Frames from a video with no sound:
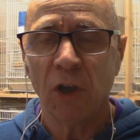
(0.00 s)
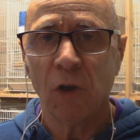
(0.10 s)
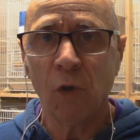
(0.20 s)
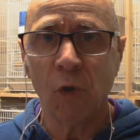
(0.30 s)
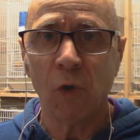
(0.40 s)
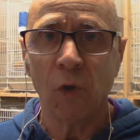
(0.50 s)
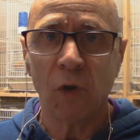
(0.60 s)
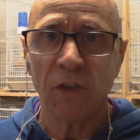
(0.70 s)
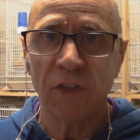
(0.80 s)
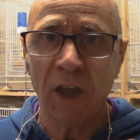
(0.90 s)
or
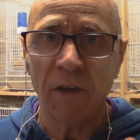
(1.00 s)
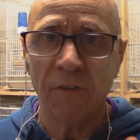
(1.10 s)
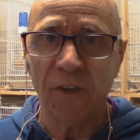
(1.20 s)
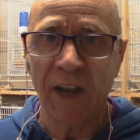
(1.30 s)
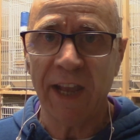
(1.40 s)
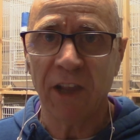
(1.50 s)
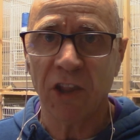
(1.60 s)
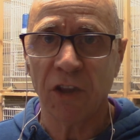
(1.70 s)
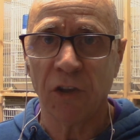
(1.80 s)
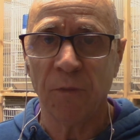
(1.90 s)
the full eggs
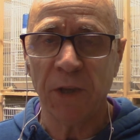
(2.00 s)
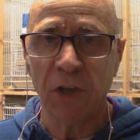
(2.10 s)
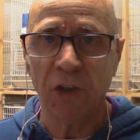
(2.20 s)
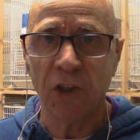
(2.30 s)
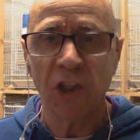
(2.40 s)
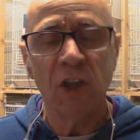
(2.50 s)
to, because